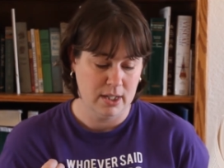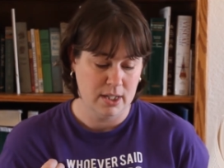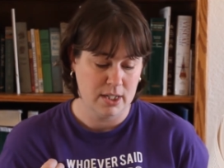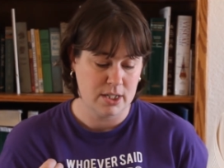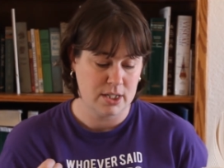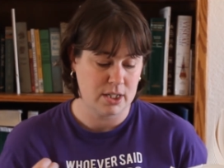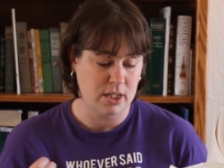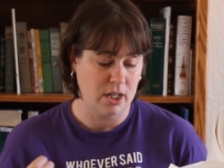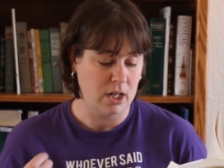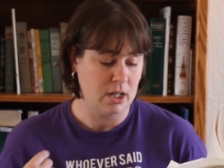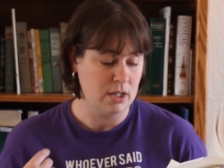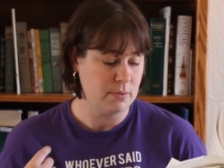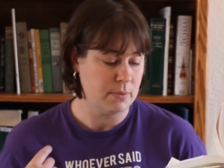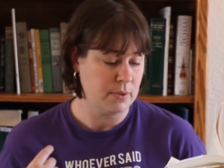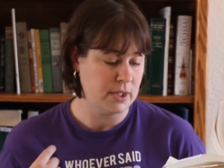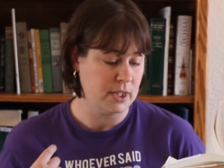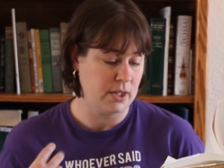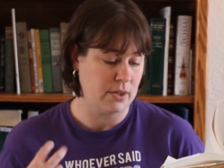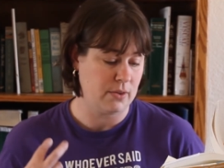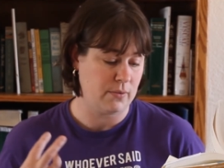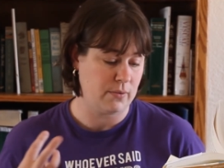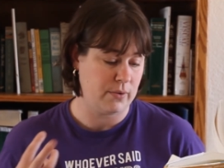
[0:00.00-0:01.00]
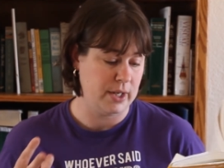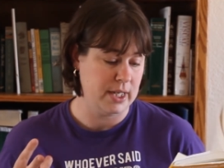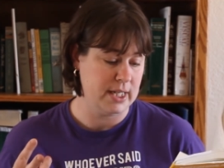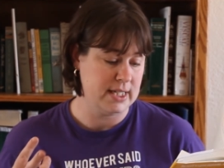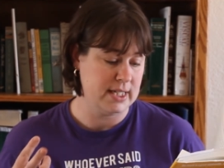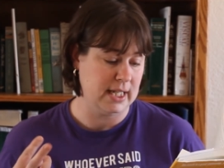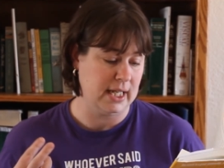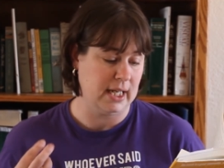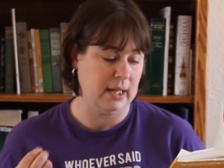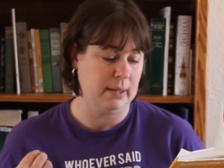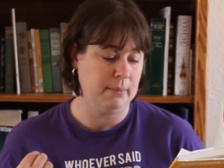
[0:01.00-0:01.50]
Start with a
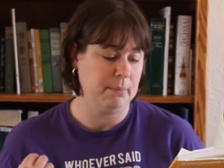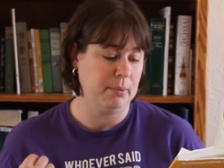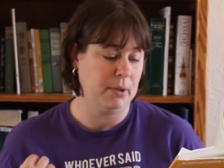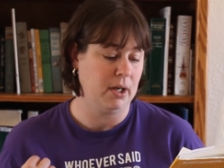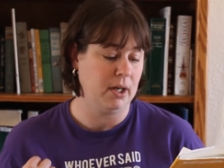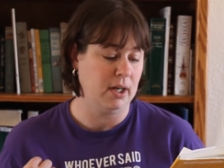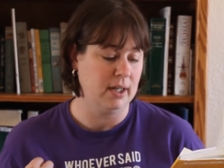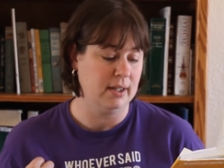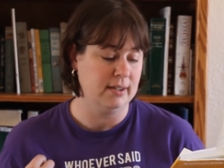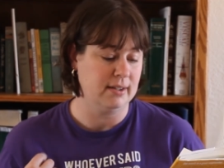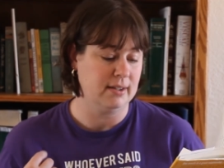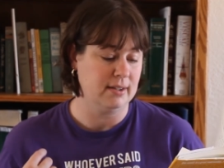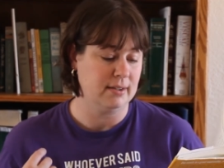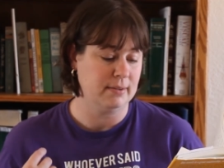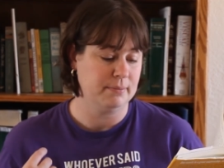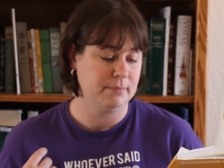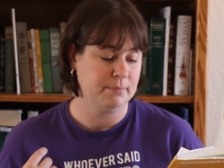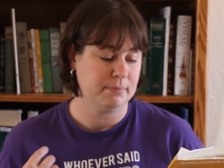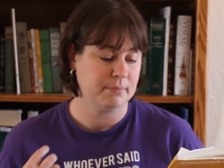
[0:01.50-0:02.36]
3-second pause.